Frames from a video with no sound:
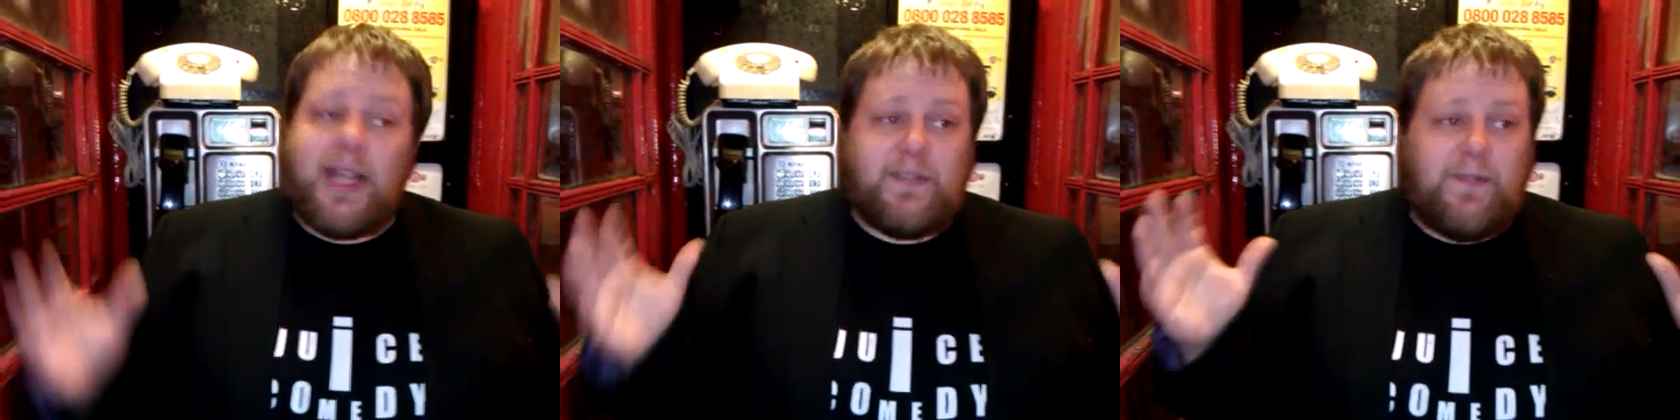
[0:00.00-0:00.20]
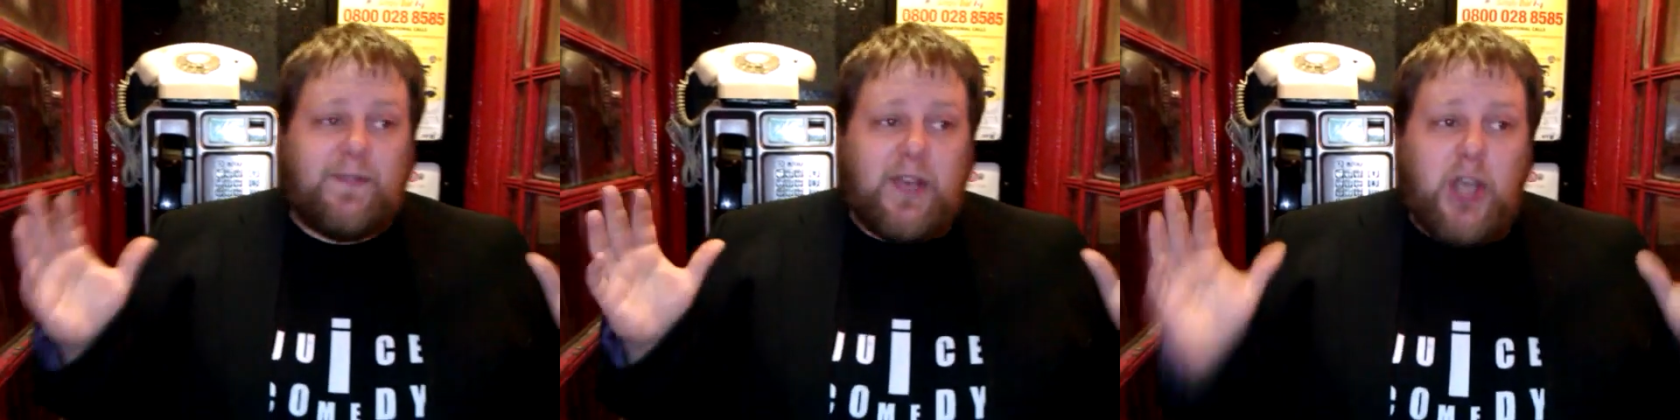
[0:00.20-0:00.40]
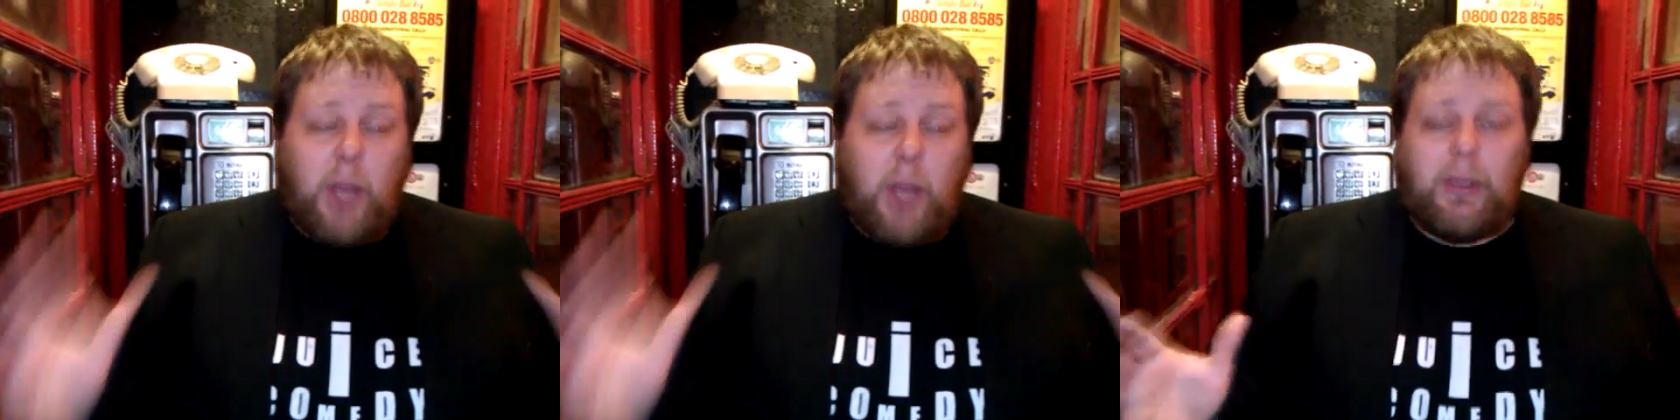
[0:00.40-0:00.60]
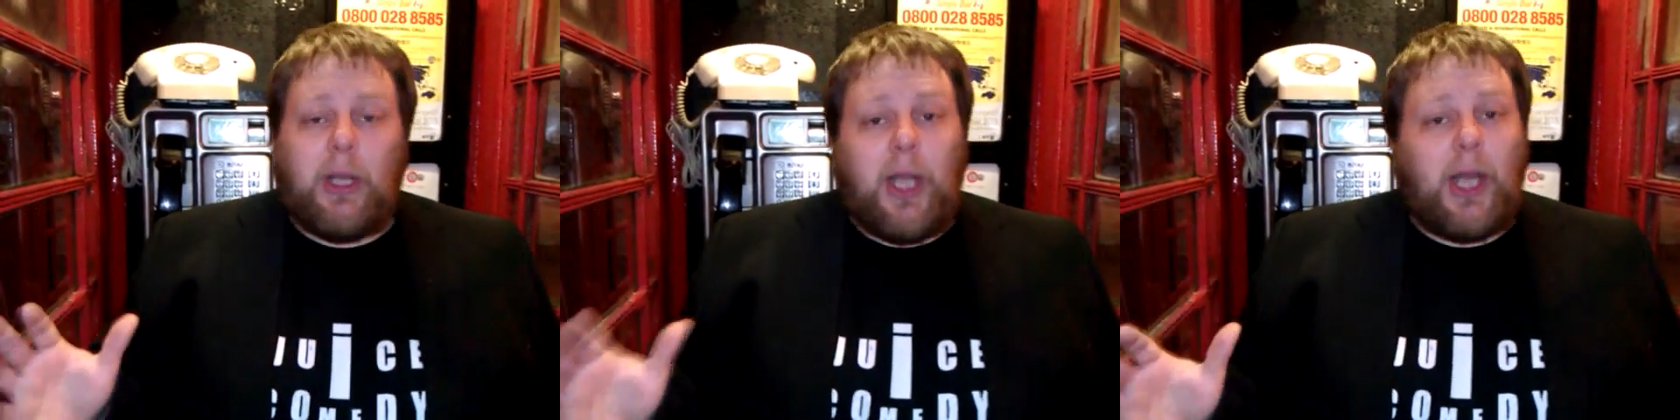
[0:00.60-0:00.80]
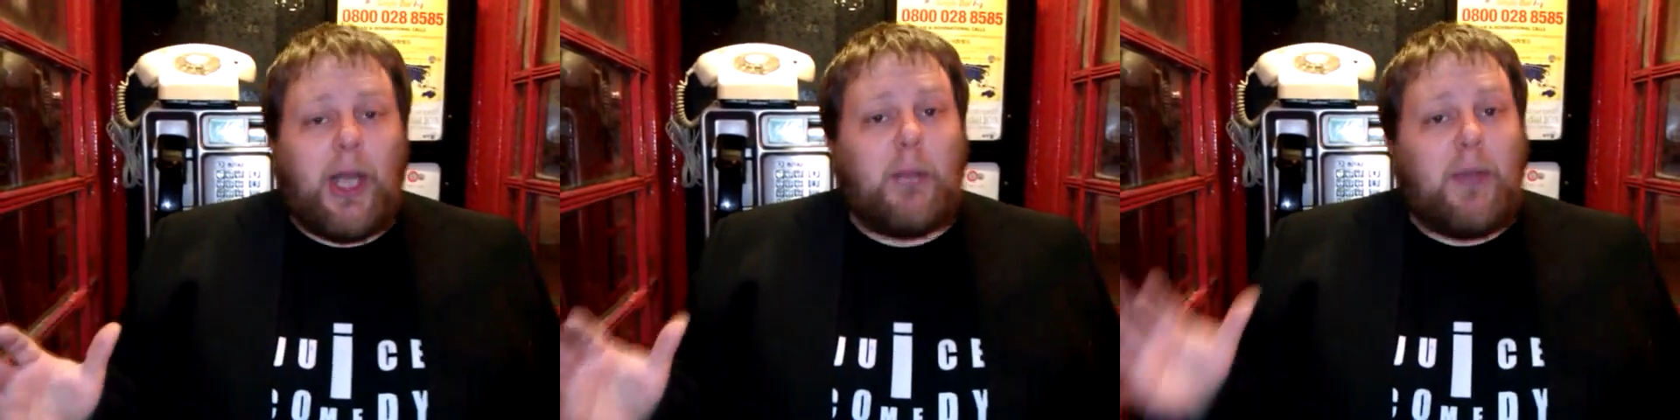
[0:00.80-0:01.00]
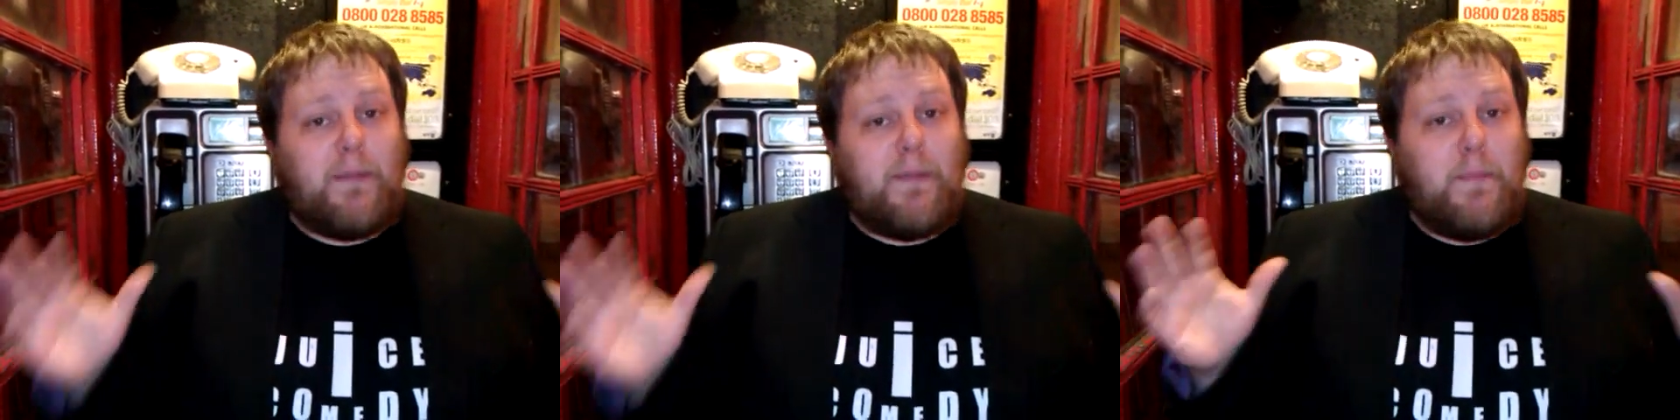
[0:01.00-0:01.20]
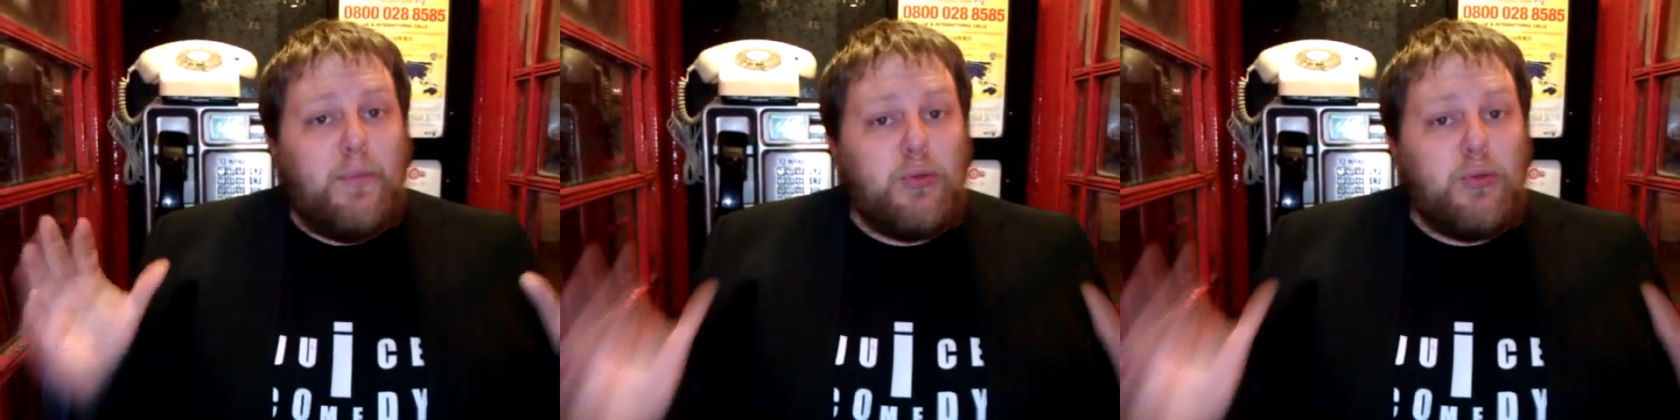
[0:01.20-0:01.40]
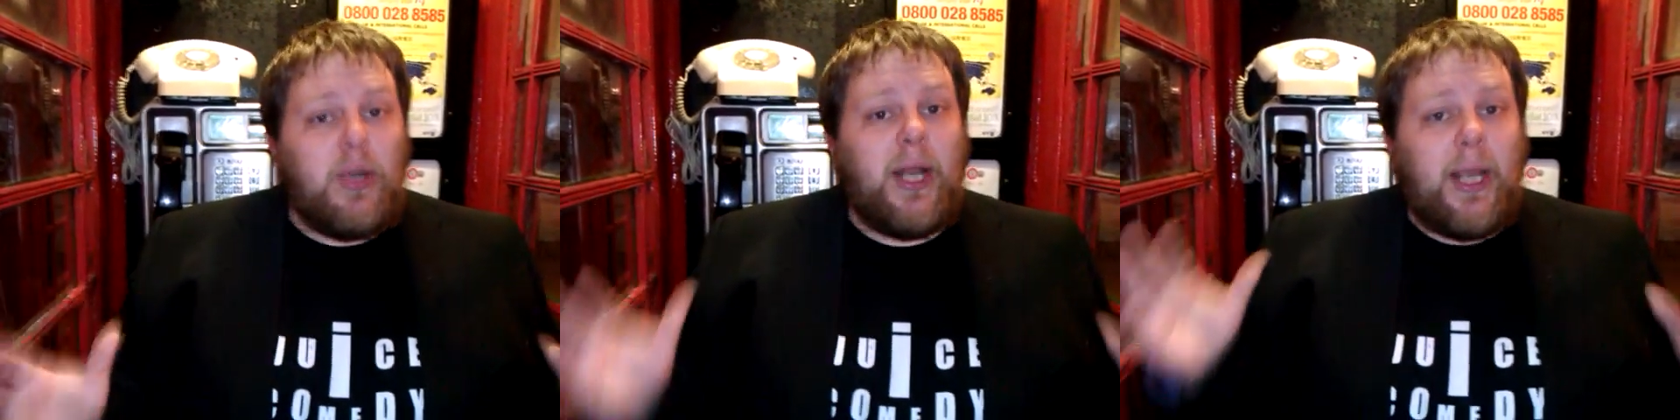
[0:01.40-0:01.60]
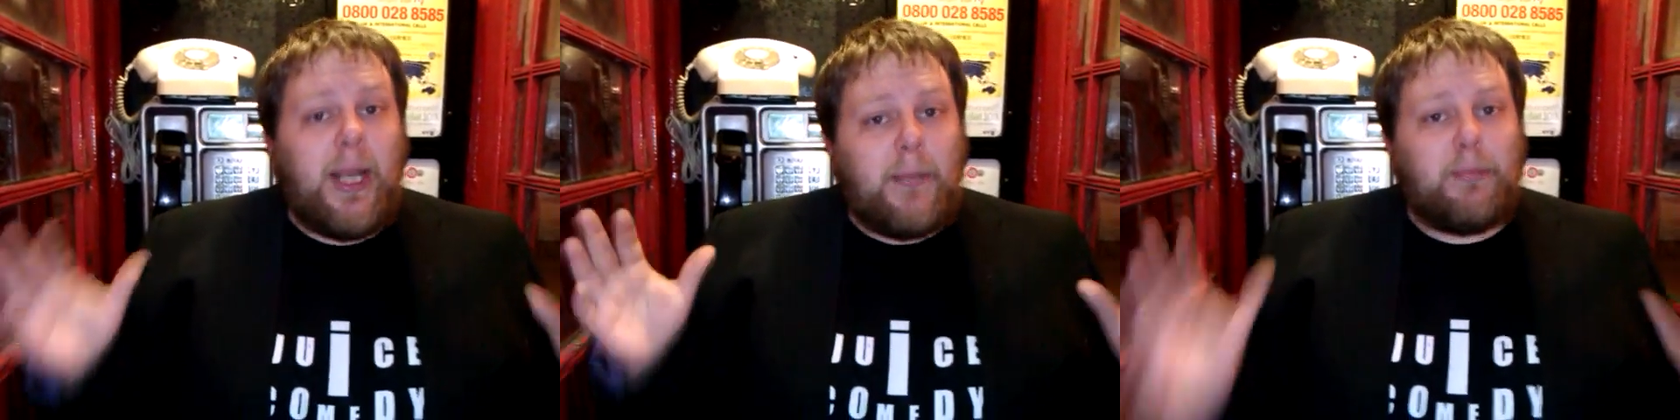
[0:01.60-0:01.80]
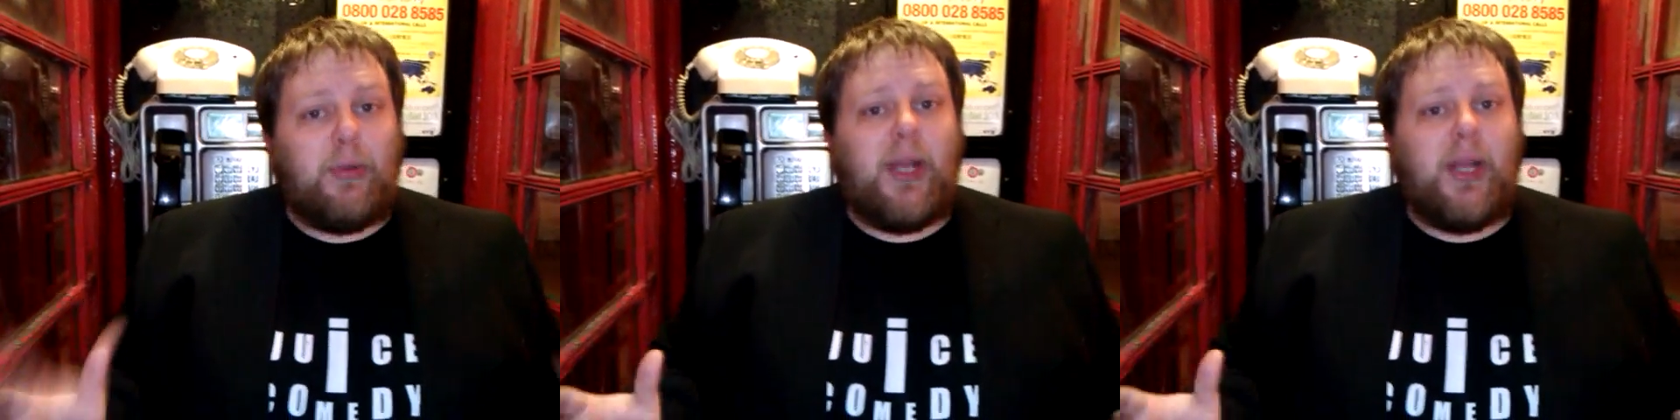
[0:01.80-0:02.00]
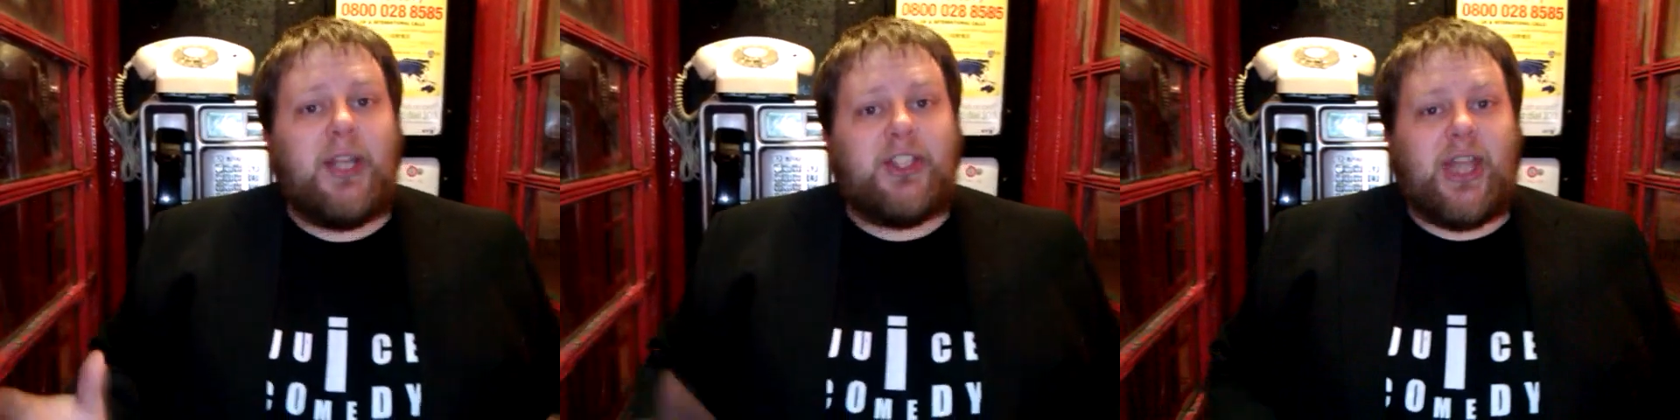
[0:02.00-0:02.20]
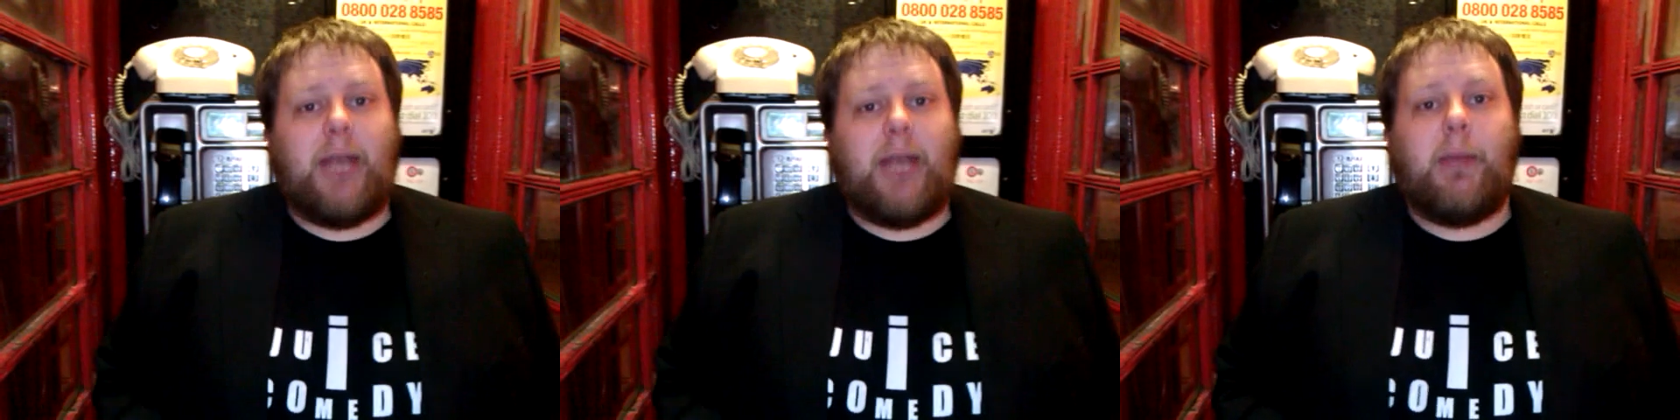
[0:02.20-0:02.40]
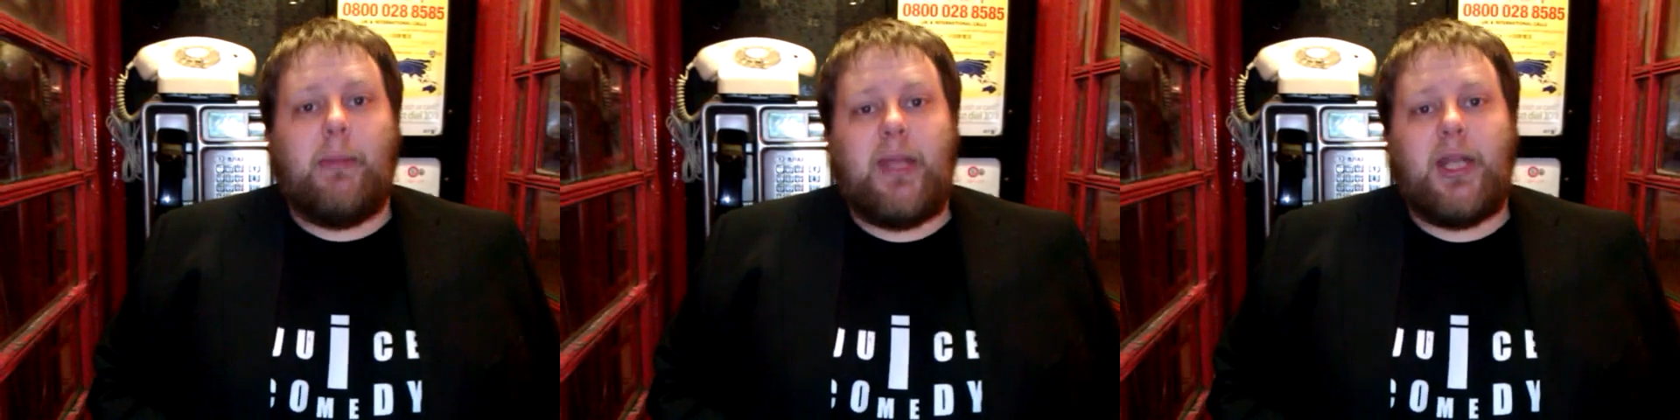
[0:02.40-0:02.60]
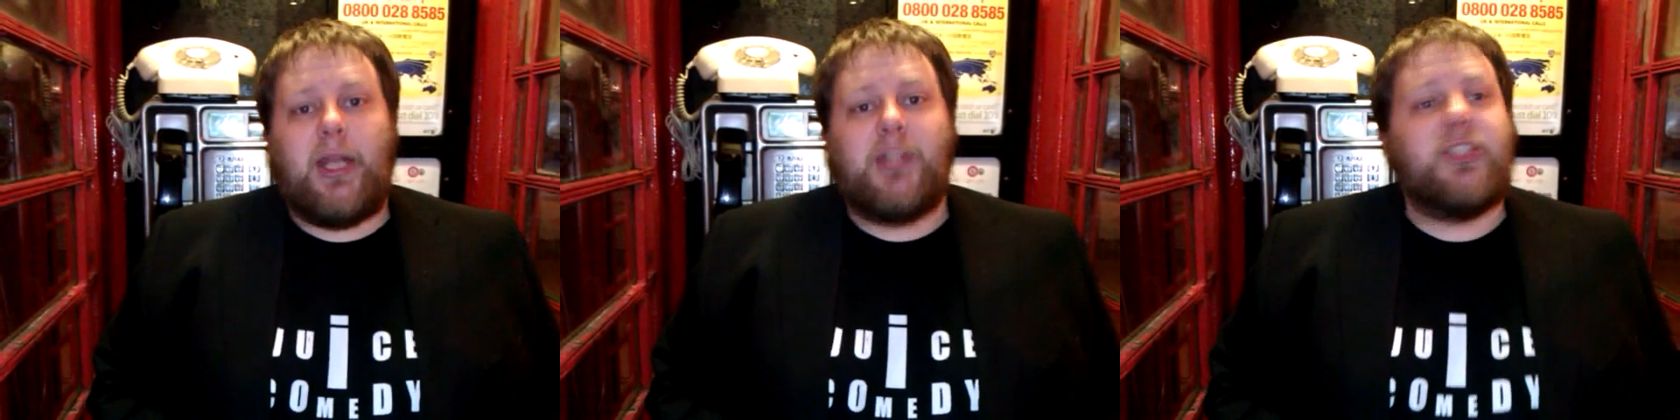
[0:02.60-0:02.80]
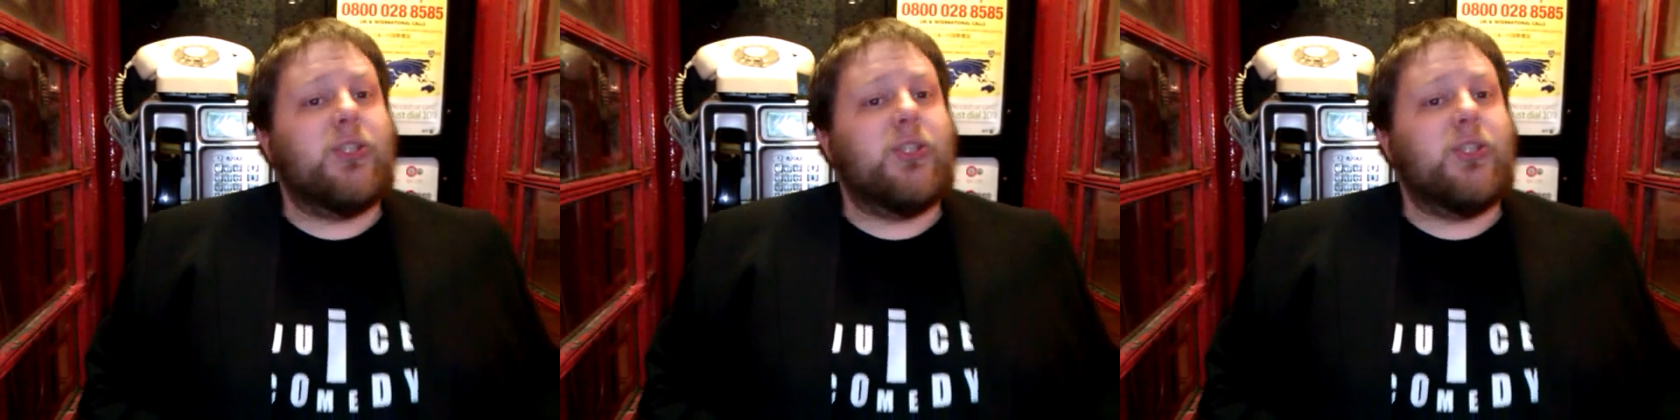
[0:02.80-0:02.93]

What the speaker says: It's a phenomenal lineup of brilliant stand-up comedians.